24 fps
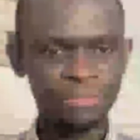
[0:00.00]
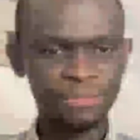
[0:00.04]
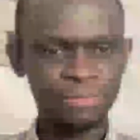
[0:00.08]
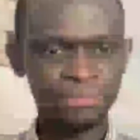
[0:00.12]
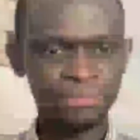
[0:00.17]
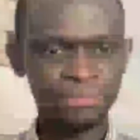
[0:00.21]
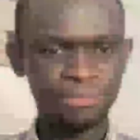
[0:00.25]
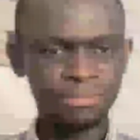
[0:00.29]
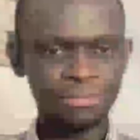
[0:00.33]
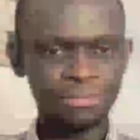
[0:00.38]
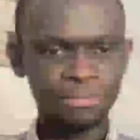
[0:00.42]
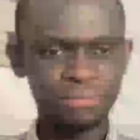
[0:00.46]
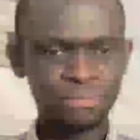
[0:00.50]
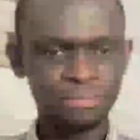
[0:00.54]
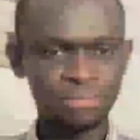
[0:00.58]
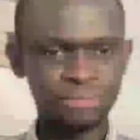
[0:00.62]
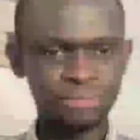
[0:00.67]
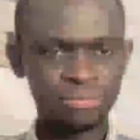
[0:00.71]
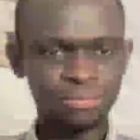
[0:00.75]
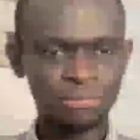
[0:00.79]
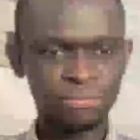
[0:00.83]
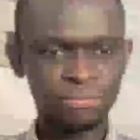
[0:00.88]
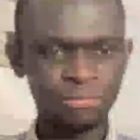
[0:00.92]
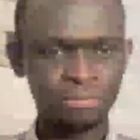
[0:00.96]
That's
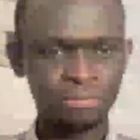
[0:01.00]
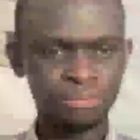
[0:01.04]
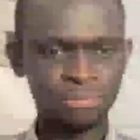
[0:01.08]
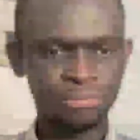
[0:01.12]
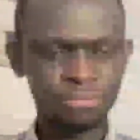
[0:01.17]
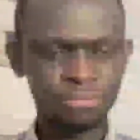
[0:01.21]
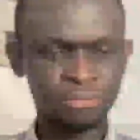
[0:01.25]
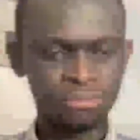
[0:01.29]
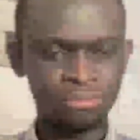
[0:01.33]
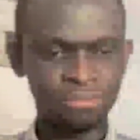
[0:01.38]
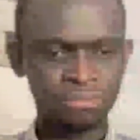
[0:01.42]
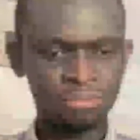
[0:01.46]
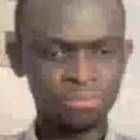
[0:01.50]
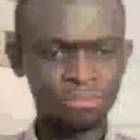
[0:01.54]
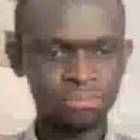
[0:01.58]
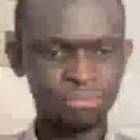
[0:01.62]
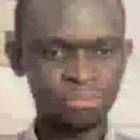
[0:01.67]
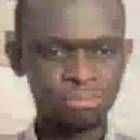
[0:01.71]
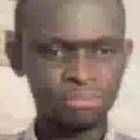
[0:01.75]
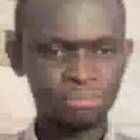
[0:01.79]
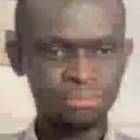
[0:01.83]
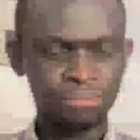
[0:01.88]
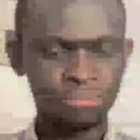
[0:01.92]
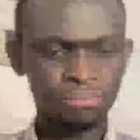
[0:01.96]
something we need to
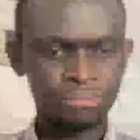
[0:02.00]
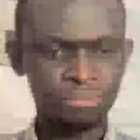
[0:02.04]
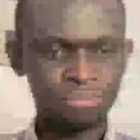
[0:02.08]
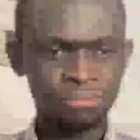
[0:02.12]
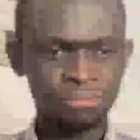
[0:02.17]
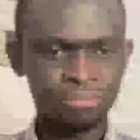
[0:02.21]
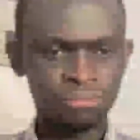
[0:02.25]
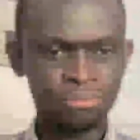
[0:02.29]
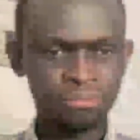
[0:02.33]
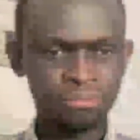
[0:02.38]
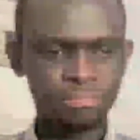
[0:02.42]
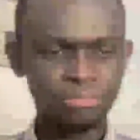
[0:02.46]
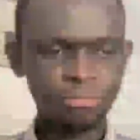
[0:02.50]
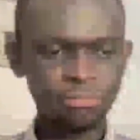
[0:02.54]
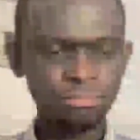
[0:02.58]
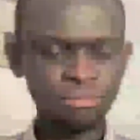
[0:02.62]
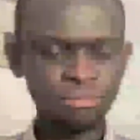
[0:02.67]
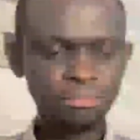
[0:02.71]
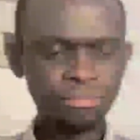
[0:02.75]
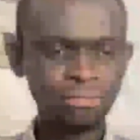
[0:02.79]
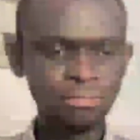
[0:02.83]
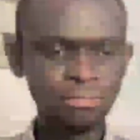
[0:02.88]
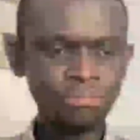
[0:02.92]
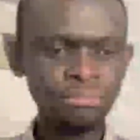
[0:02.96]
leverage a
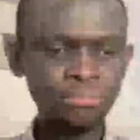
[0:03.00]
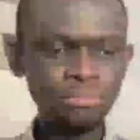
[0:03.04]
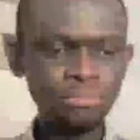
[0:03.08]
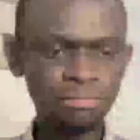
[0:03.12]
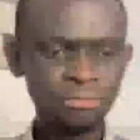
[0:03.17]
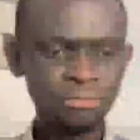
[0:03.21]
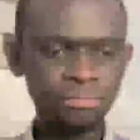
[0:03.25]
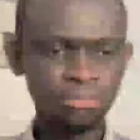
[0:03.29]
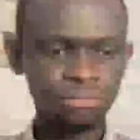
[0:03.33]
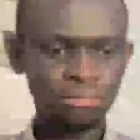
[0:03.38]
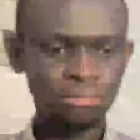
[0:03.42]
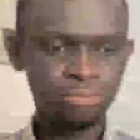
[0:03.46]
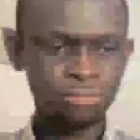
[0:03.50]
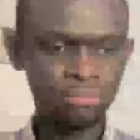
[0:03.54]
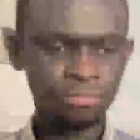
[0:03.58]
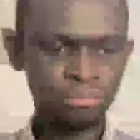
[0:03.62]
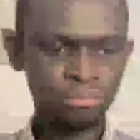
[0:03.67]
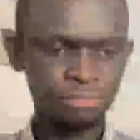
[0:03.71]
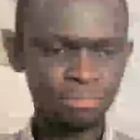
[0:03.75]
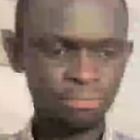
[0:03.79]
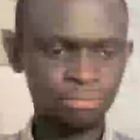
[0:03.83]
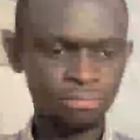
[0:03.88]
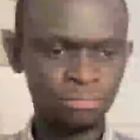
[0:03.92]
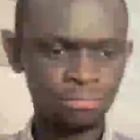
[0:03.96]
lot more. Okay,
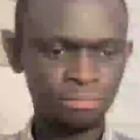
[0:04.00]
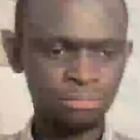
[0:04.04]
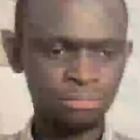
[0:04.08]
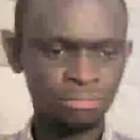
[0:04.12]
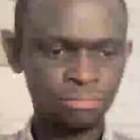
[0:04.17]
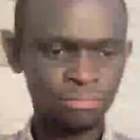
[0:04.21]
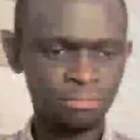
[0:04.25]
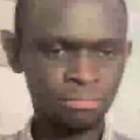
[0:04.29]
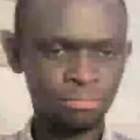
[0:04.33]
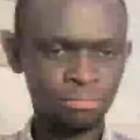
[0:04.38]
David, how about